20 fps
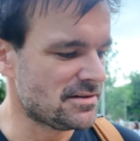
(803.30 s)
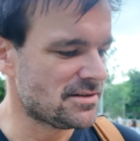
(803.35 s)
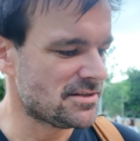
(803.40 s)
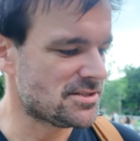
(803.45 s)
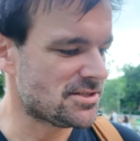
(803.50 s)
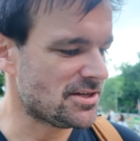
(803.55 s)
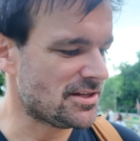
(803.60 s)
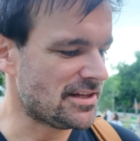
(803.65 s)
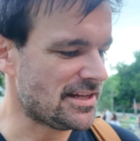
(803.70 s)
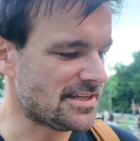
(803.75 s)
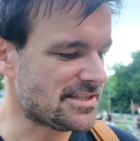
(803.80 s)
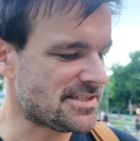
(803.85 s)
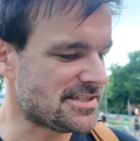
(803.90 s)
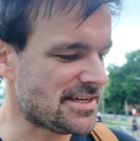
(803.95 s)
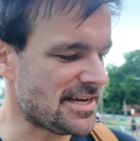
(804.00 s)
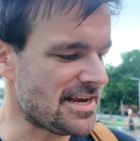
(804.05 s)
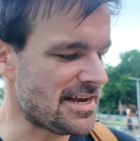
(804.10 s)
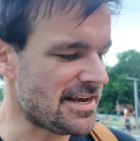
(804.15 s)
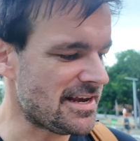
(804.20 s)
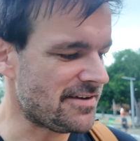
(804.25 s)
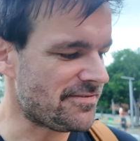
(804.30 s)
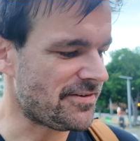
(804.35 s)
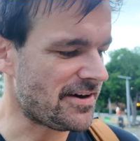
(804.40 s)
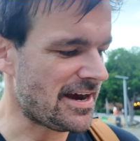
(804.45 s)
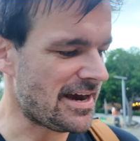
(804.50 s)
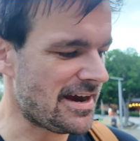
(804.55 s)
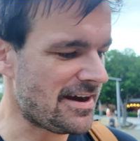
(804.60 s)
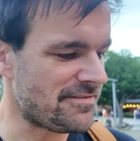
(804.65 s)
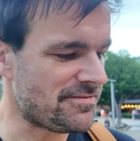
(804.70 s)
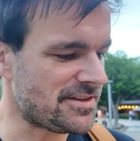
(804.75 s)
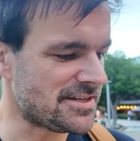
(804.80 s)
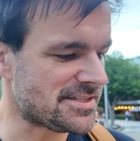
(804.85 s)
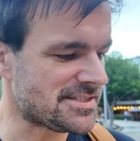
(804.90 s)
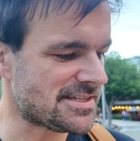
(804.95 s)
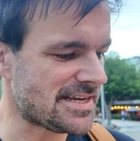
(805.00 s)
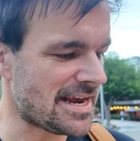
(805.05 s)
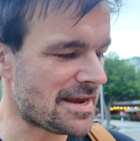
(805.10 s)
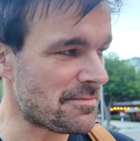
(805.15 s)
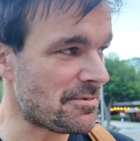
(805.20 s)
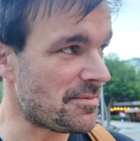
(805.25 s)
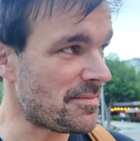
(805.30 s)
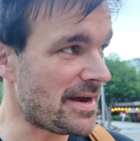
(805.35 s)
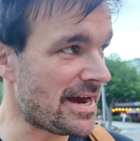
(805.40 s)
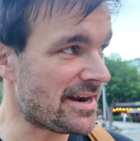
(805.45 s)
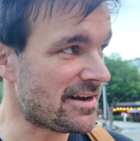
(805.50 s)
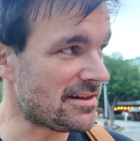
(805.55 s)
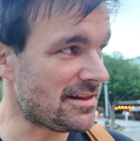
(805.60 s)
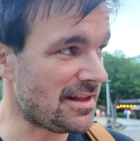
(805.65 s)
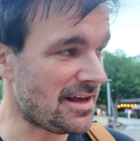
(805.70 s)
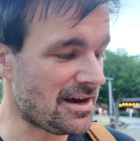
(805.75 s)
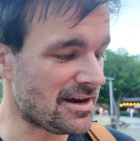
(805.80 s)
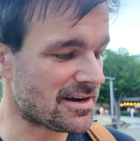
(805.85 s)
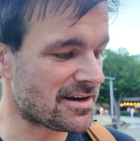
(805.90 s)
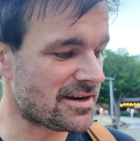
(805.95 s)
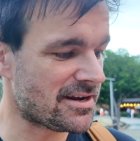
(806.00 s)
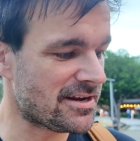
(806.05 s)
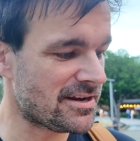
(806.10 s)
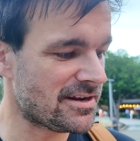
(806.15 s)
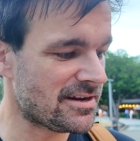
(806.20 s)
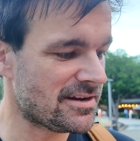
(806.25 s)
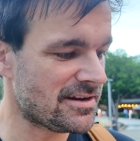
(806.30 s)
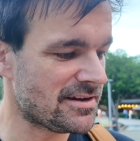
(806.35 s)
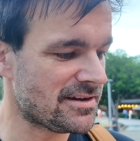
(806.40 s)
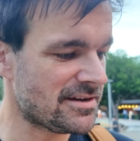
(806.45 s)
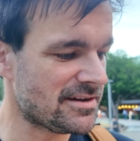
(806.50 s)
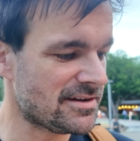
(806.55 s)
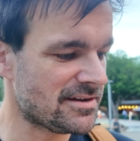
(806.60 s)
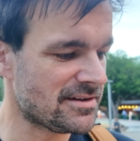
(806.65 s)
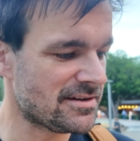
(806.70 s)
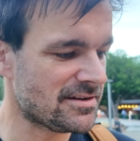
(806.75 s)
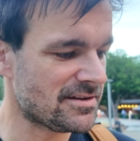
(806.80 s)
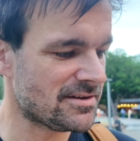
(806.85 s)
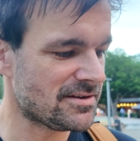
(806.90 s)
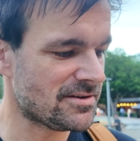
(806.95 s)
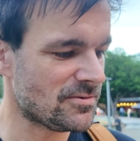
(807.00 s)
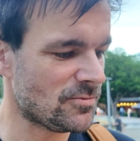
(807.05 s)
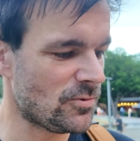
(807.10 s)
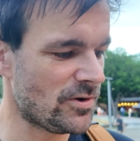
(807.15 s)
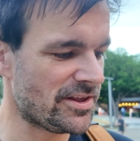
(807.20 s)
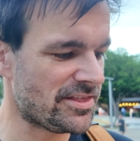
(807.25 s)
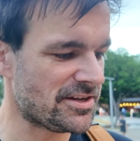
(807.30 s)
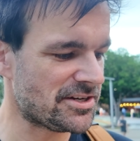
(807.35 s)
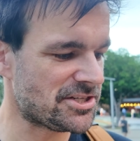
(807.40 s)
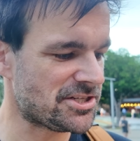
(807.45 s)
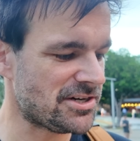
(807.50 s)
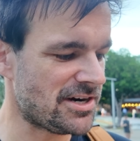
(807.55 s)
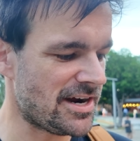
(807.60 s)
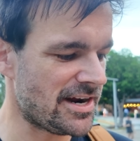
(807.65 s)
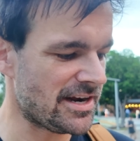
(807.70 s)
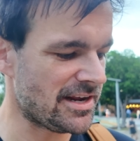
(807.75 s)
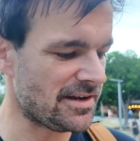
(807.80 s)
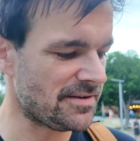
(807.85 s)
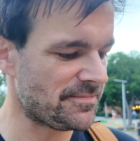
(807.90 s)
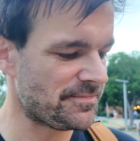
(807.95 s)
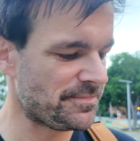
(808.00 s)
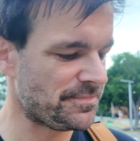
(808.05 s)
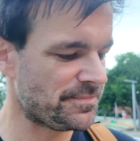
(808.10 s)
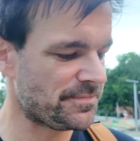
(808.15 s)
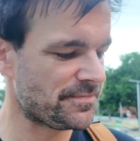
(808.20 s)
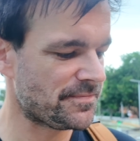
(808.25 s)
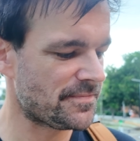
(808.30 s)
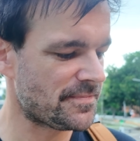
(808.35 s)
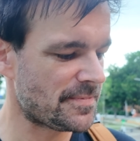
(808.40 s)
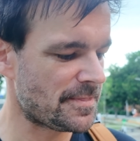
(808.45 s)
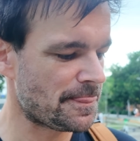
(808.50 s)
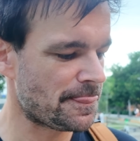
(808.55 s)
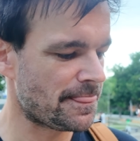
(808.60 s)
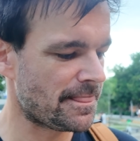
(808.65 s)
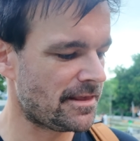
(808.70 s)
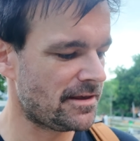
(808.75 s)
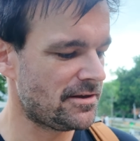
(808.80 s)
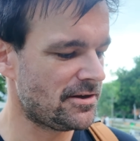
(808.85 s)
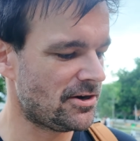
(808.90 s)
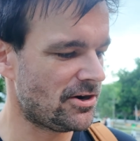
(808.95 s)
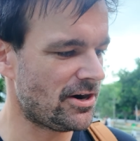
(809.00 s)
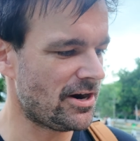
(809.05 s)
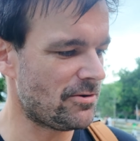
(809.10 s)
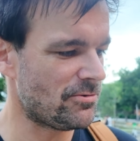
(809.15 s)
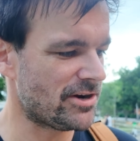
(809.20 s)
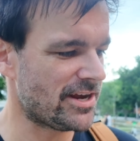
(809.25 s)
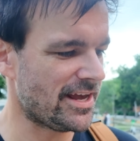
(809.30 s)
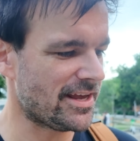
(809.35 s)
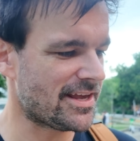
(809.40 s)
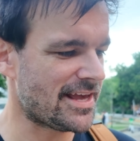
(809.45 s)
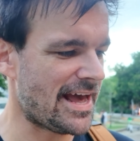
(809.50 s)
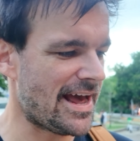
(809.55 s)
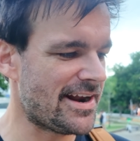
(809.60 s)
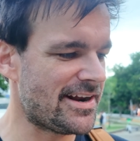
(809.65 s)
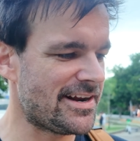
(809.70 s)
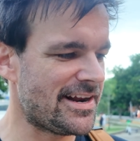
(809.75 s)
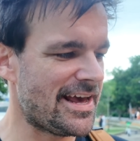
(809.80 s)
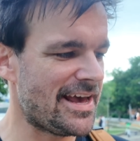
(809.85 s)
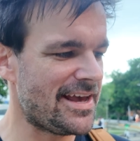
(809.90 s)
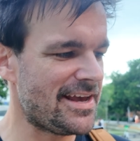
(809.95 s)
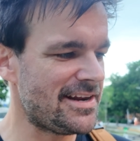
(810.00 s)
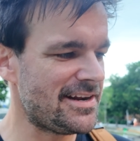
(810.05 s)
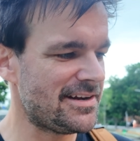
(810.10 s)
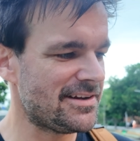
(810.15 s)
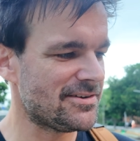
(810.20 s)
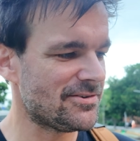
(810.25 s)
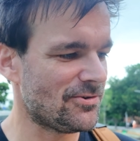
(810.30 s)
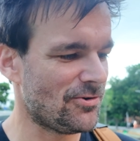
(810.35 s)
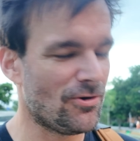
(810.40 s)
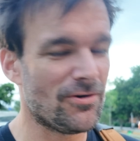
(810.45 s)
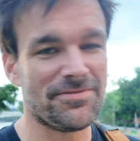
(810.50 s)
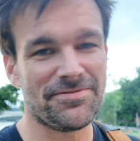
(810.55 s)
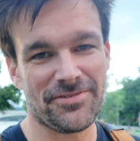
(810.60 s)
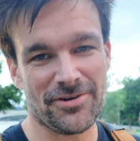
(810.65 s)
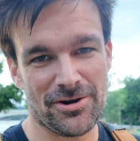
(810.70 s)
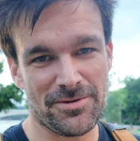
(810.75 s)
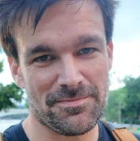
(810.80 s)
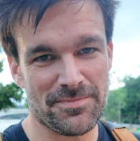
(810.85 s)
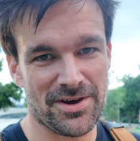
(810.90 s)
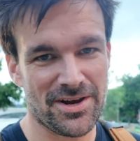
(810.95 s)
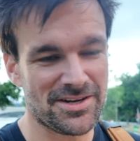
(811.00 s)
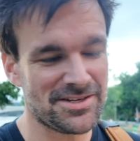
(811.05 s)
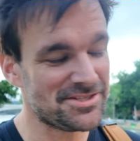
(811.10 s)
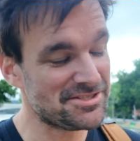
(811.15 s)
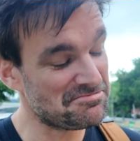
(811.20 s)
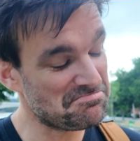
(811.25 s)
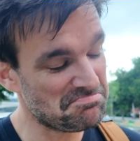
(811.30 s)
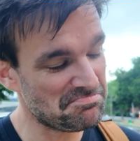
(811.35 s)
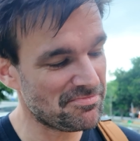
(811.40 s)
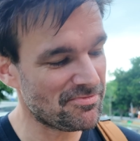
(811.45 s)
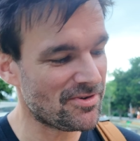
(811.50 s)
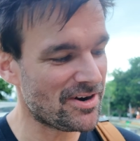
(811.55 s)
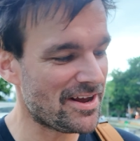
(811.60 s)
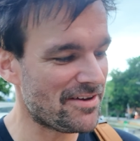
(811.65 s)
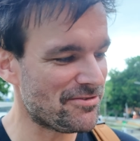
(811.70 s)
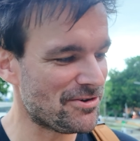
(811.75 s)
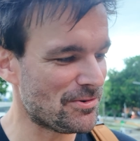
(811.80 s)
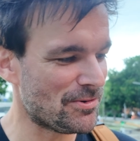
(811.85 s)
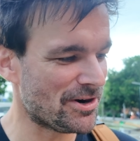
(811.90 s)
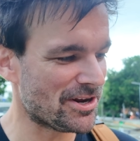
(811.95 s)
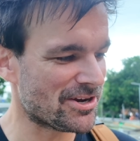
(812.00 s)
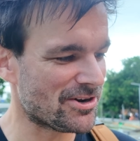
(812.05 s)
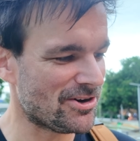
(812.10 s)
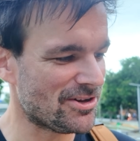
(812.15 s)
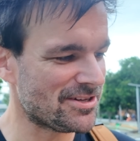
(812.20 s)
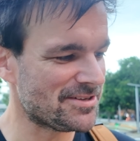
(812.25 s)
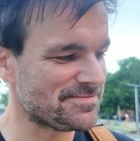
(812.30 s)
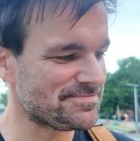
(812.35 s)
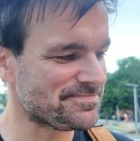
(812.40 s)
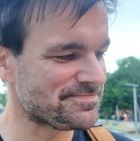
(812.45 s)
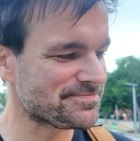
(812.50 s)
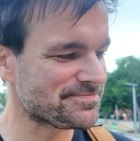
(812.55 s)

So let's see if I have the same amount of luck with a shiny. All right, we'll get Cannonade or Foam Burst, whatever you want to call it.